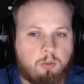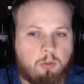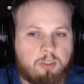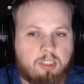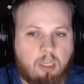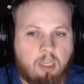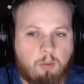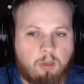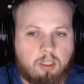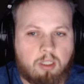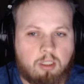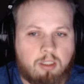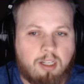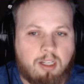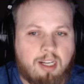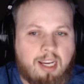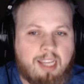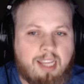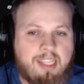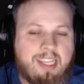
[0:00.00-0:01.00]
Skywalker
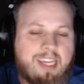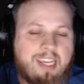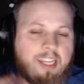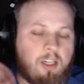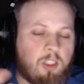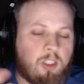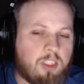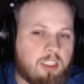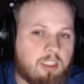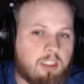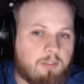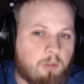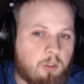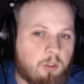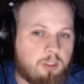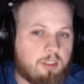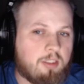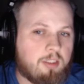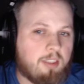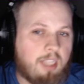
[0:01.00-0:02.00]
in the Energy
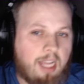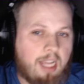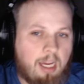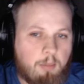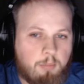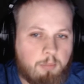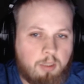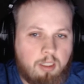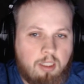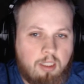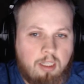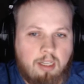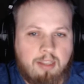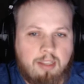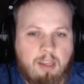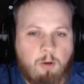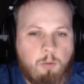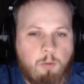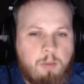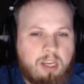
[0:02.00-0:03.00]
Conversion Lab. That
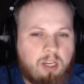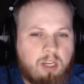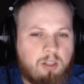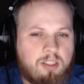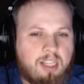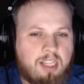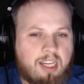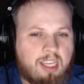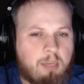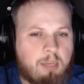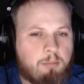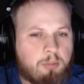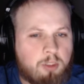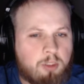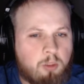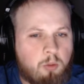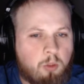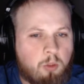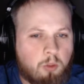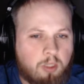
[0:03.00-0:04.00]
would make your deck a
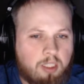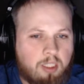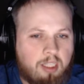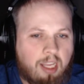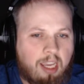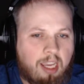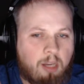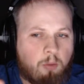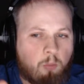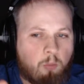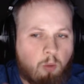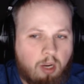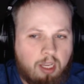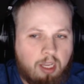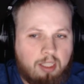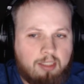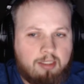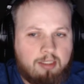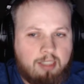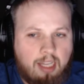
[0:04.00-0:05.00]
blue, green, and
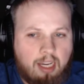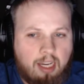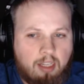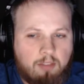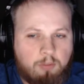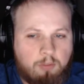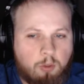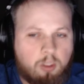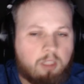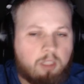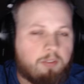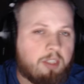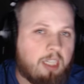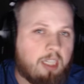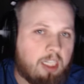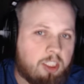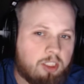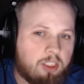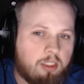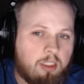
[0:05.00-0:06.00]
white deck for
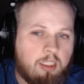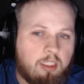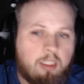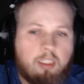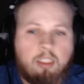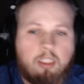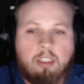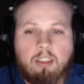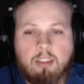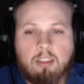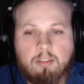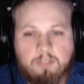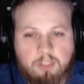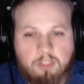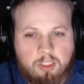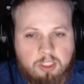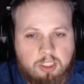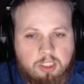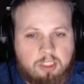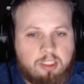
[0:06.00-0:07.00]
clarification,
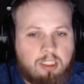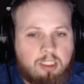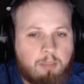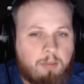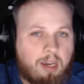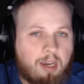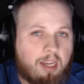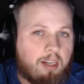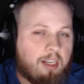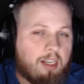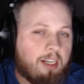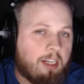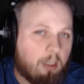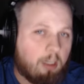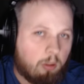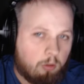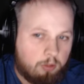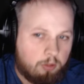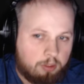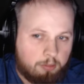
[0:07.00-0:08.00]
vigilance, command, and
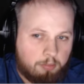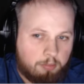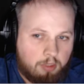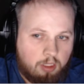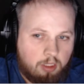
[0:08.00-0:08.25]
heroism.